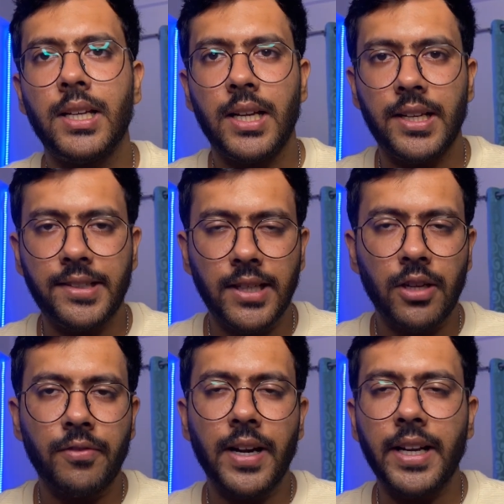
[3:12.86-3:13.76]
Instead
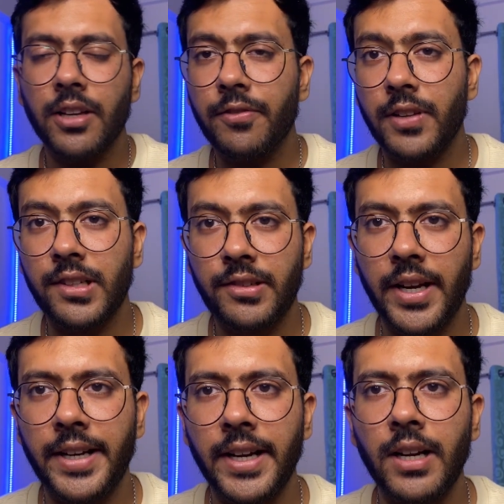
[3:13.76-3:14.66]
of getting
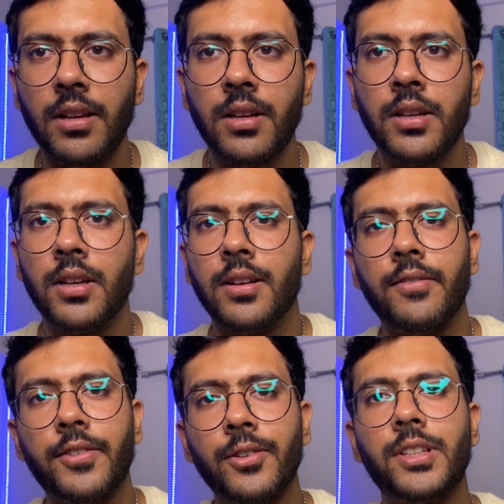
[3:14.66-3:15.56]
frustrated,
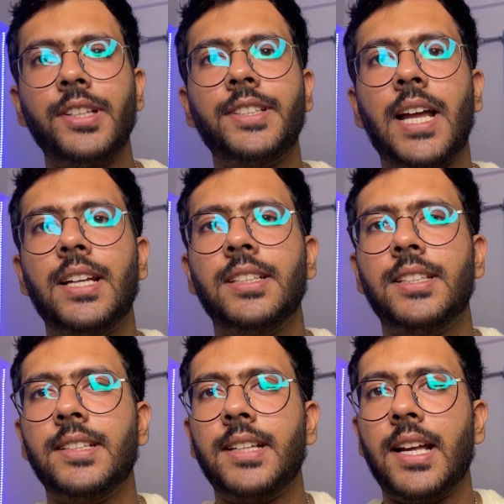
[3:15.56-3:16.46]
view these
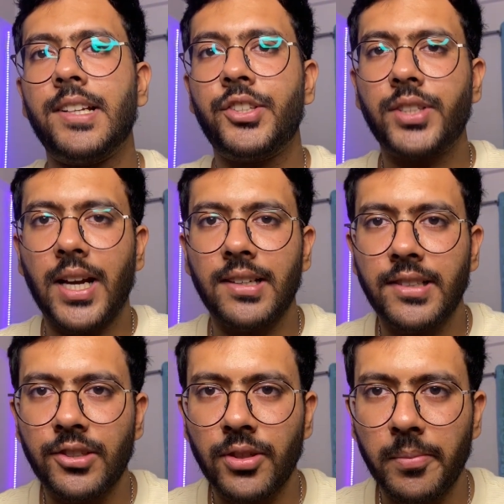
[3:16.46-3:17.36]
challenges as
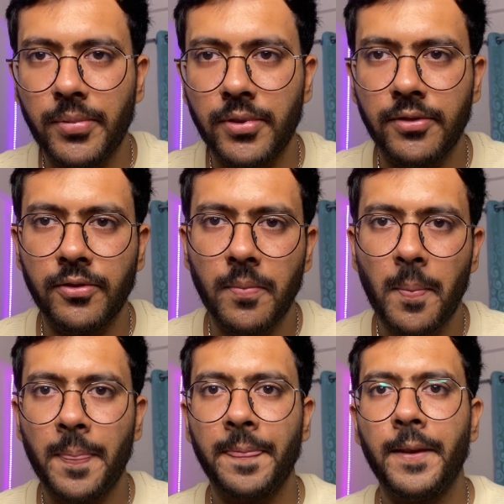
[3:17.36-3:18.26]
chances to improve.
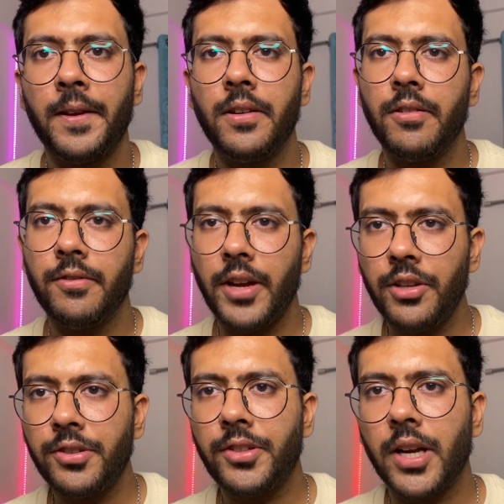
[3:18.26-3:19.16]
When
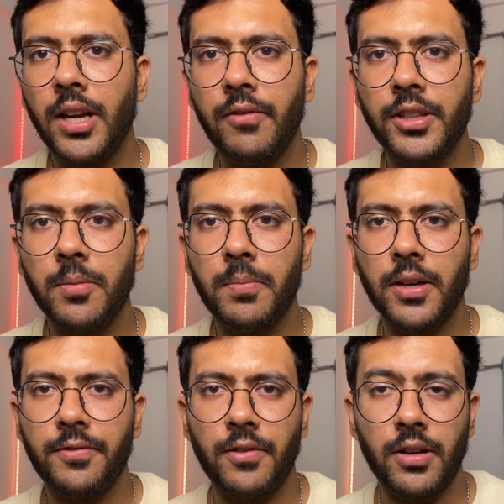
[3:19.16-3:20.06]
you struggle with a bug
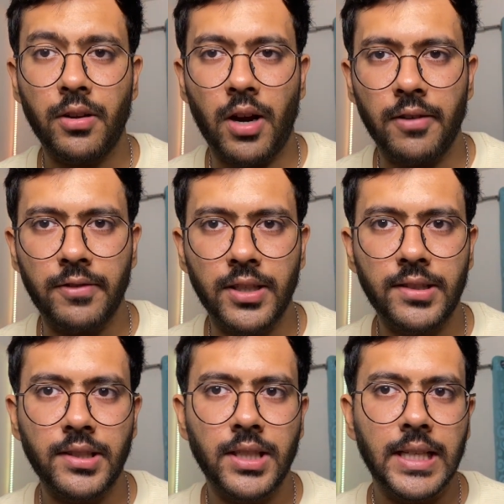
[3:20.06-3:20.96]
for
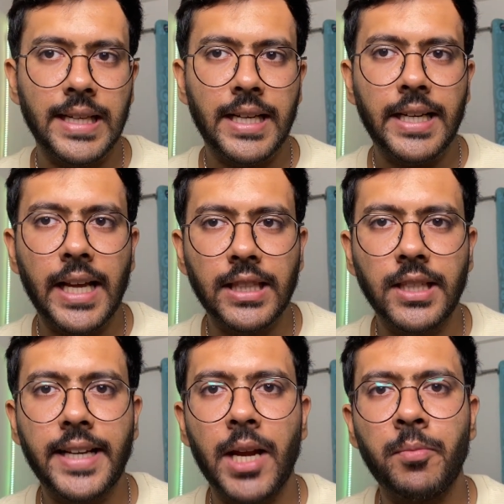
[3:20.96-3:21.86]
hours, Take the
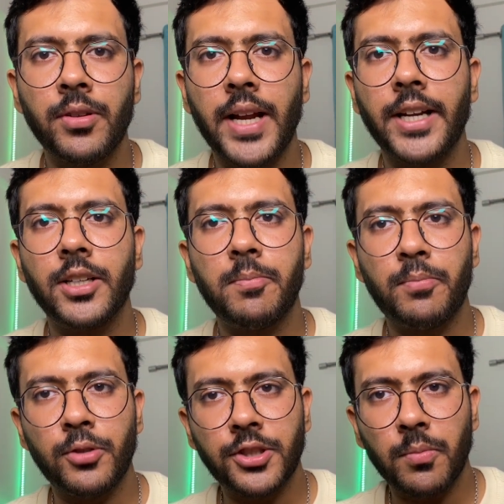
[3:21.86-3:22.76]
time to write a
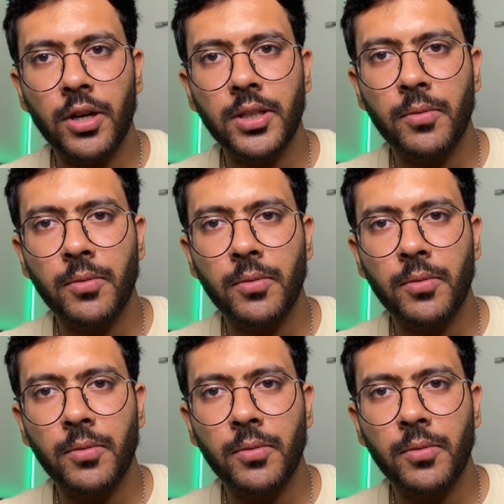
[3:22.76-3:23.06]
postmortem